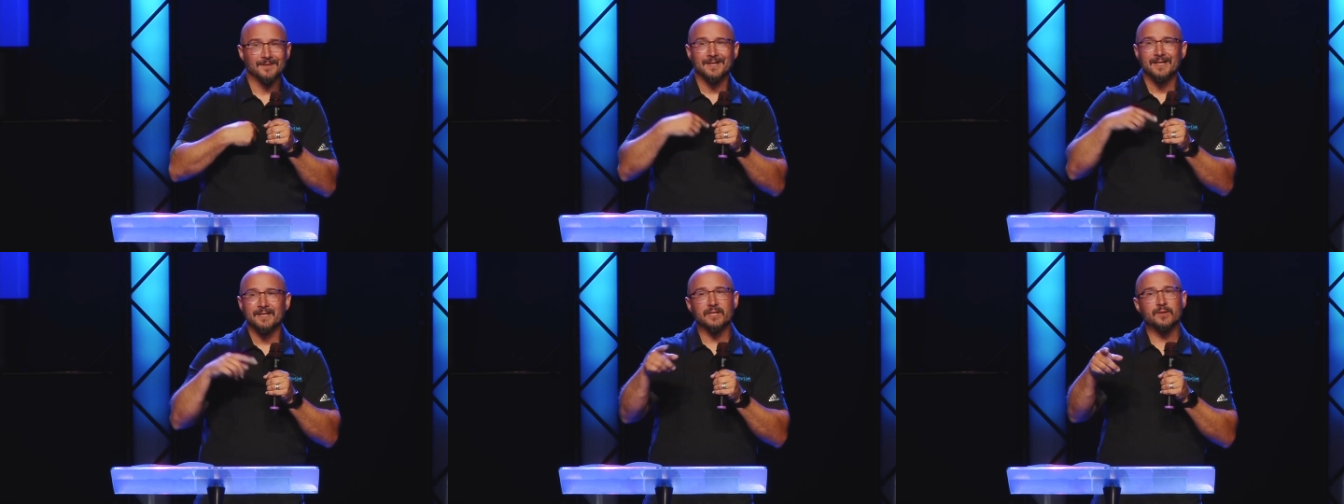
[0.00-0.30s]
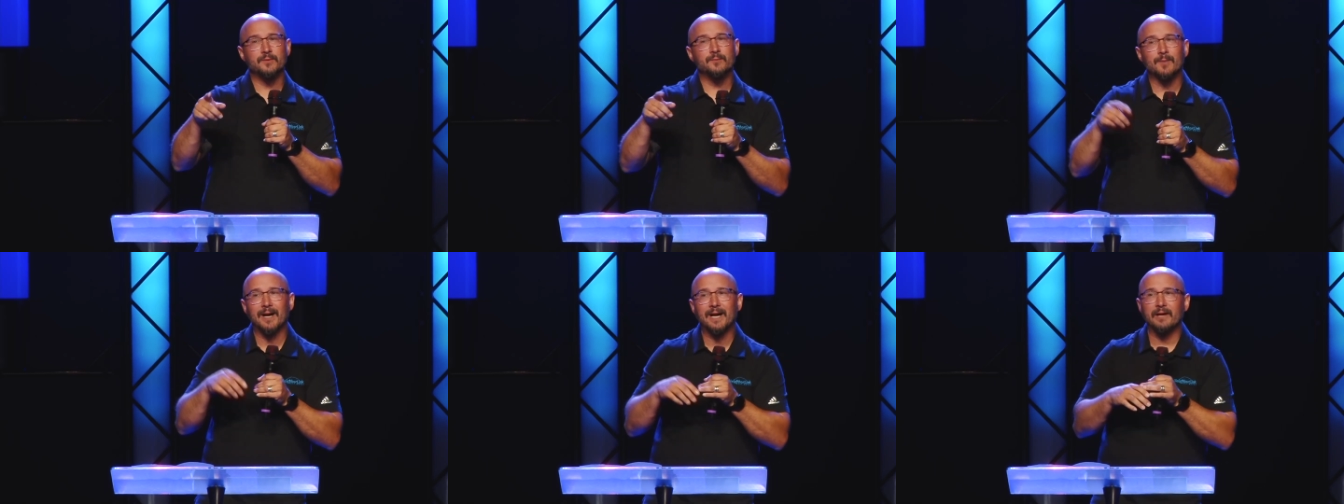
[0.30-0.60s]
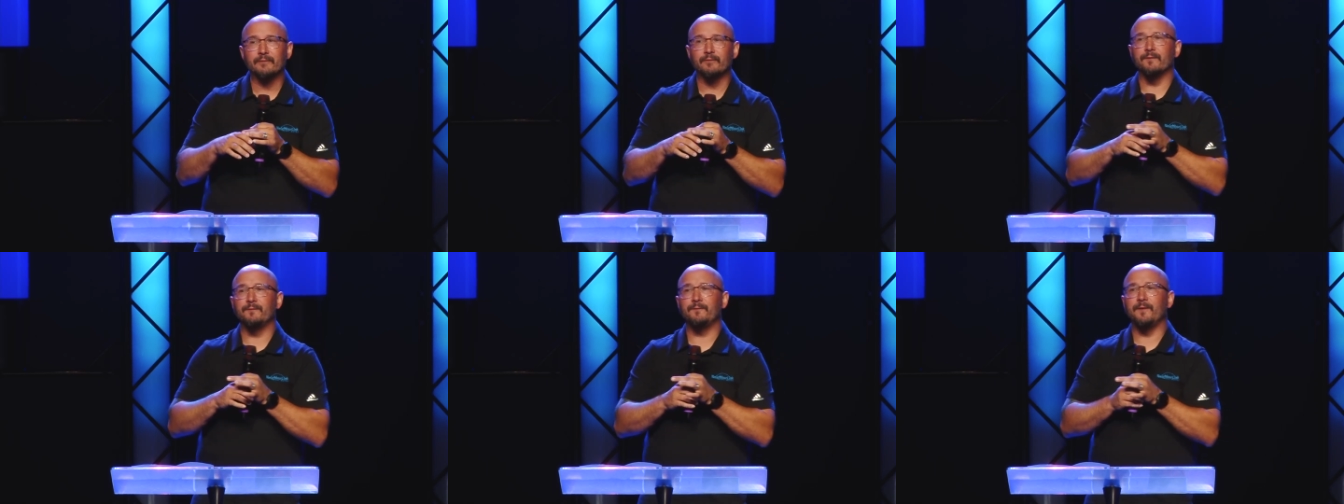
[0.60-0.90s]
So you might
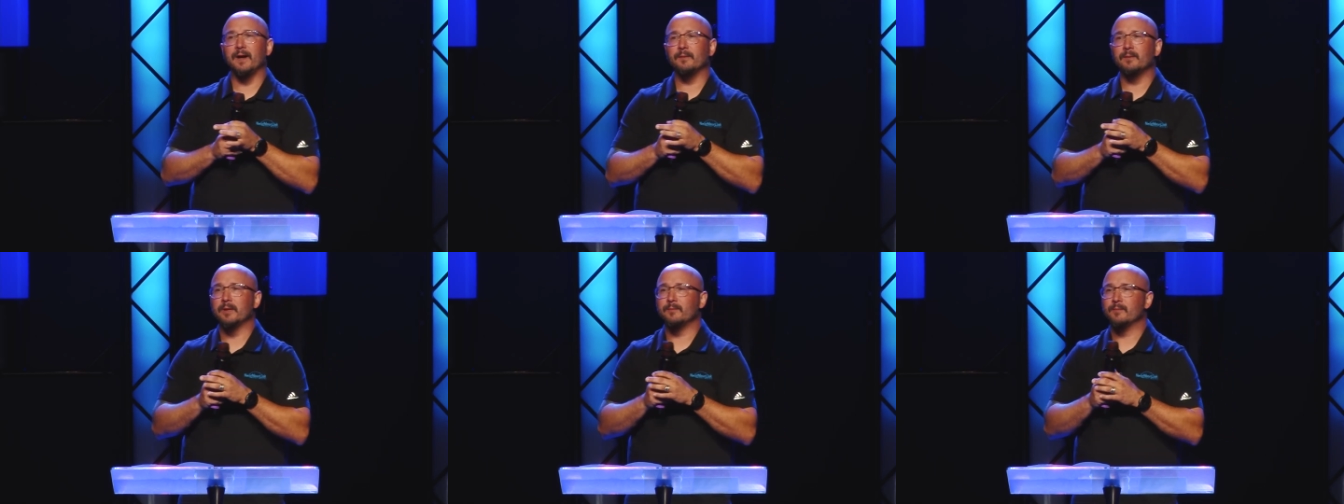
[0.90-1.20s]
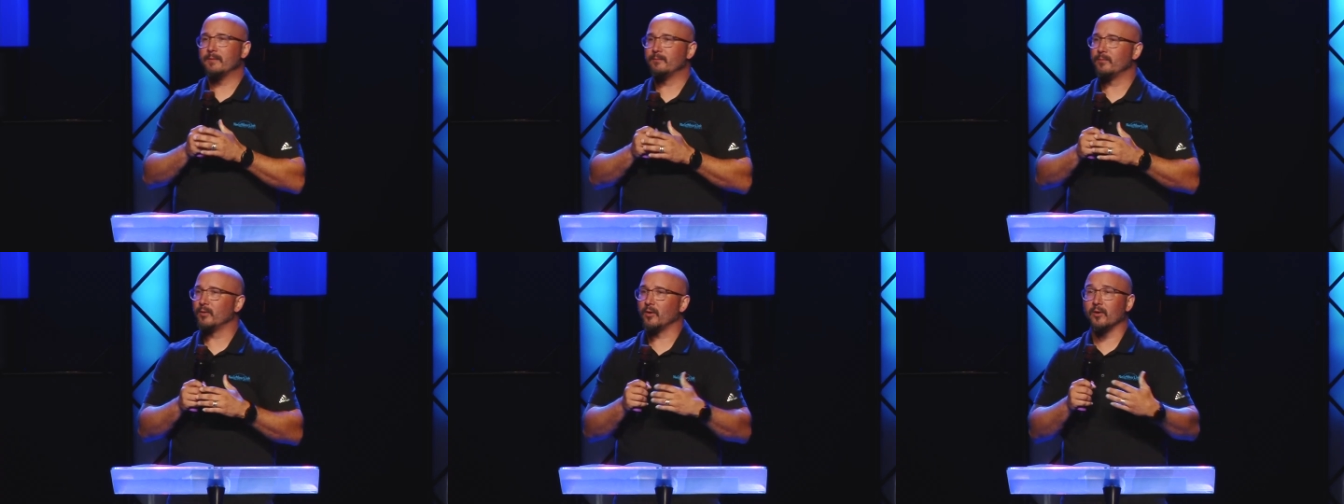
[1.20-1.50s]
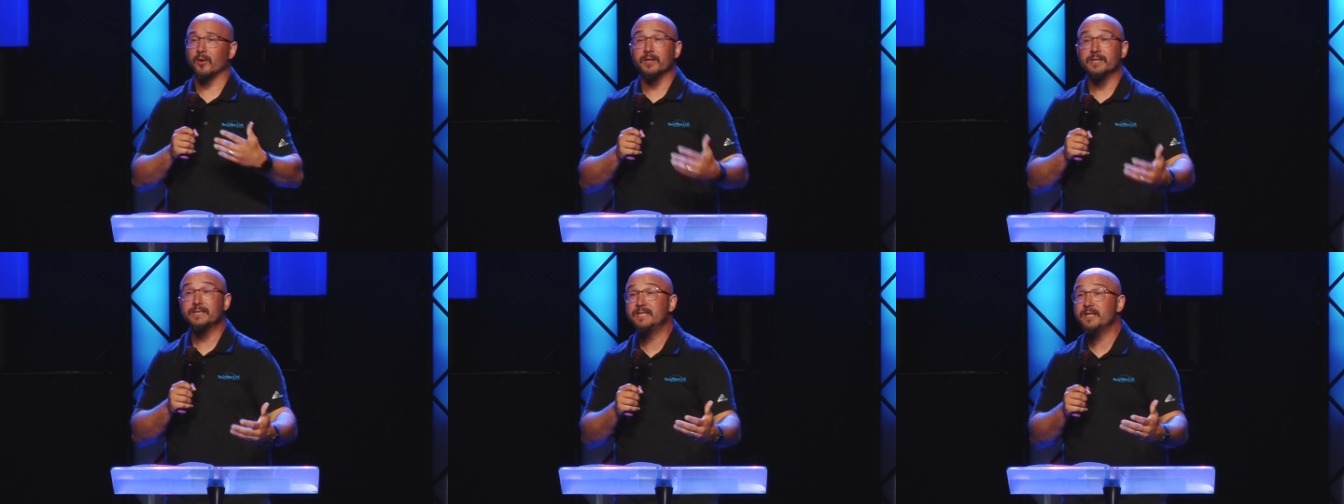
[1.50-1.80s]
have a family member
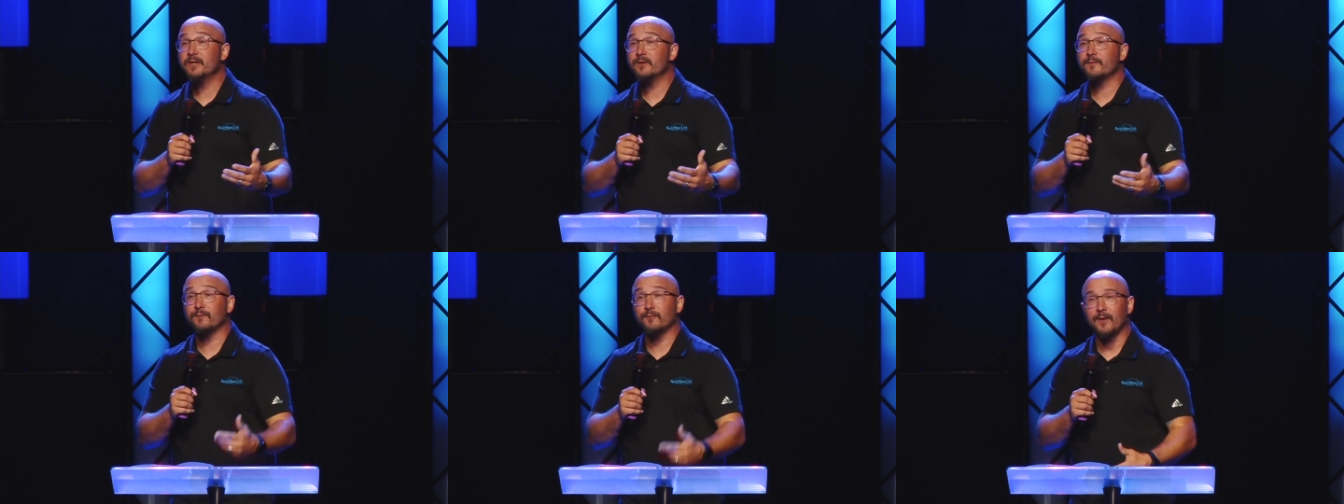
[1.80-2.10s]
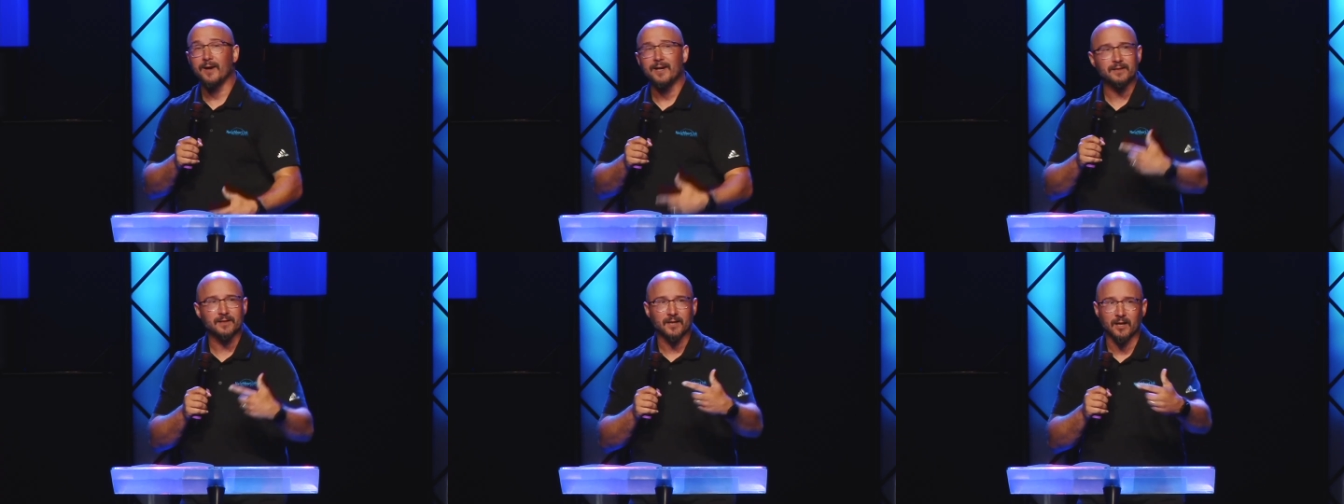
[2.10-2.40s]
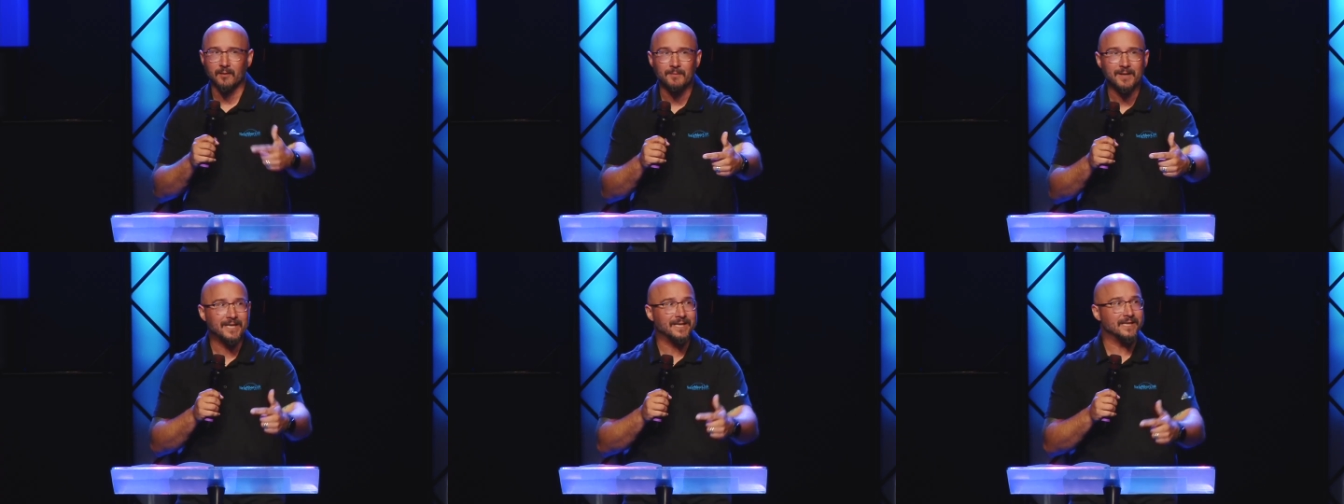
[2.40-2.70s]
or a dear friend
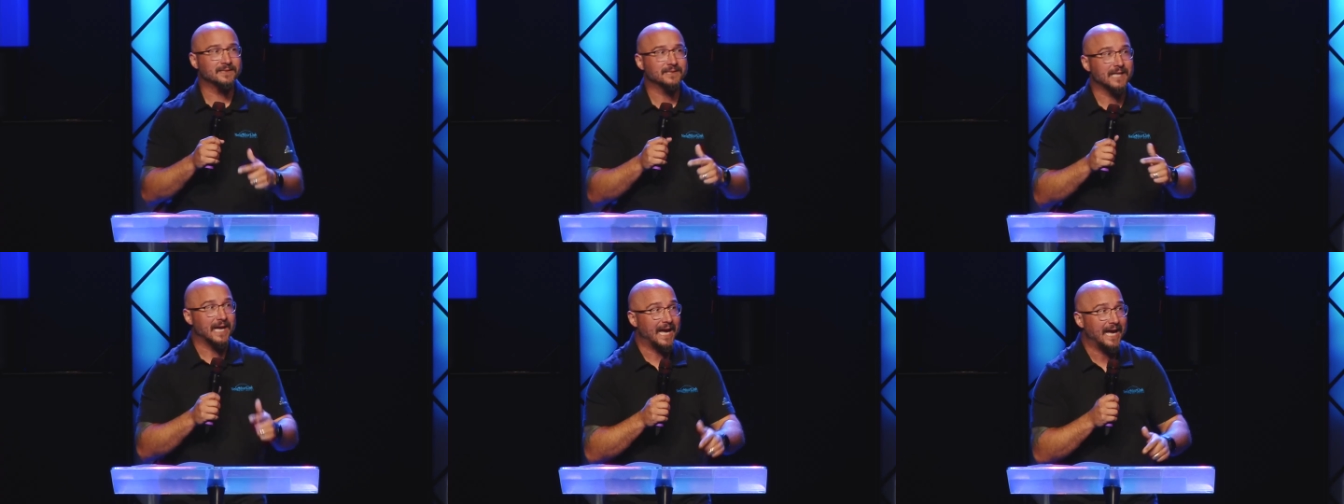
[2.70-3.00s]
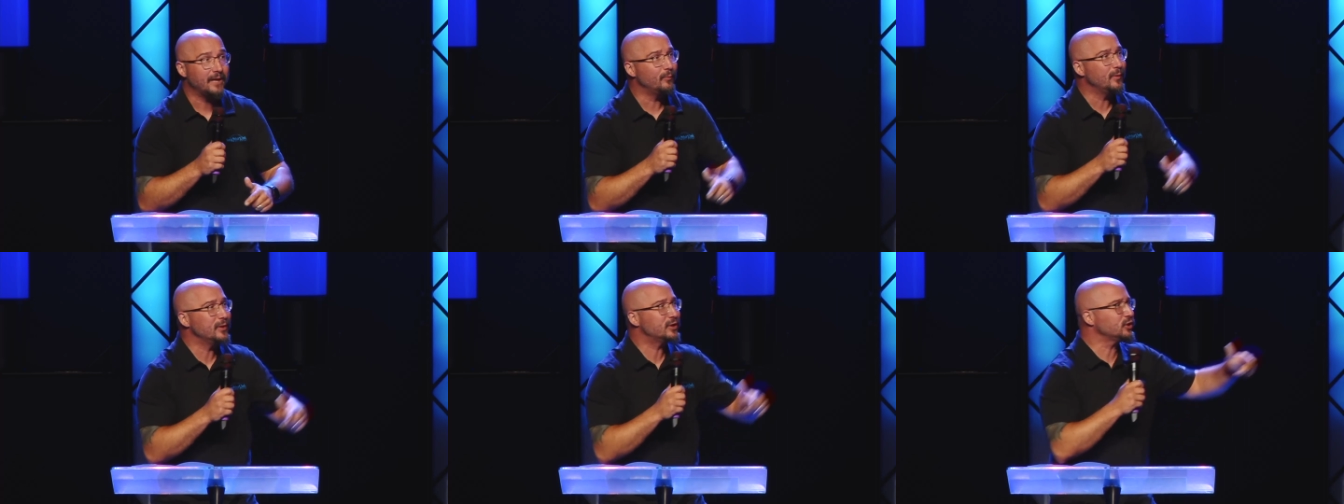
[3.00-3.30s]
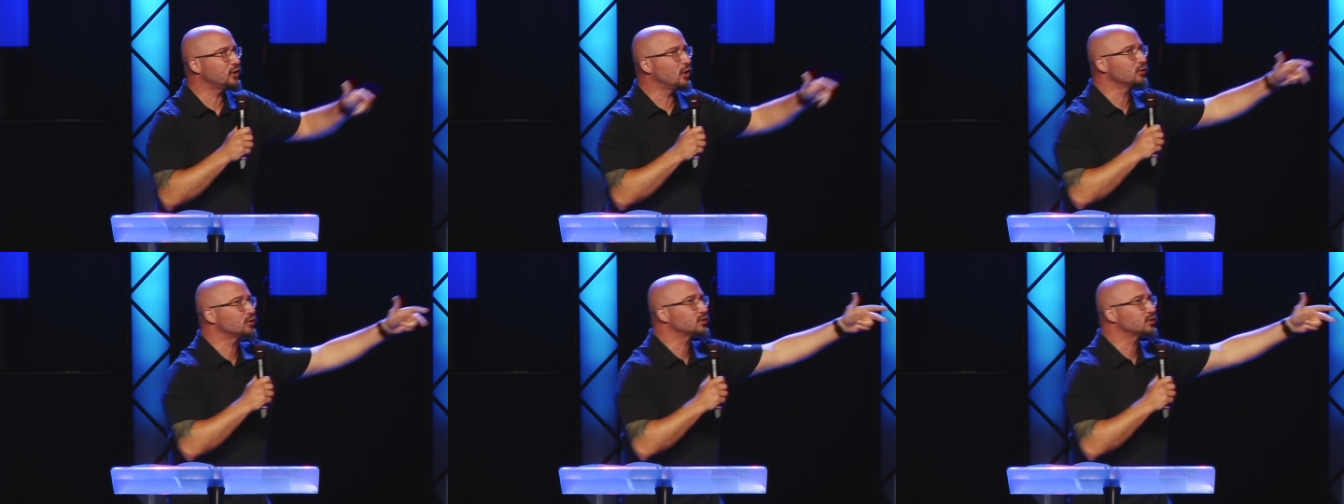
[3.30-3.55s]
come in and say, Hey, we should go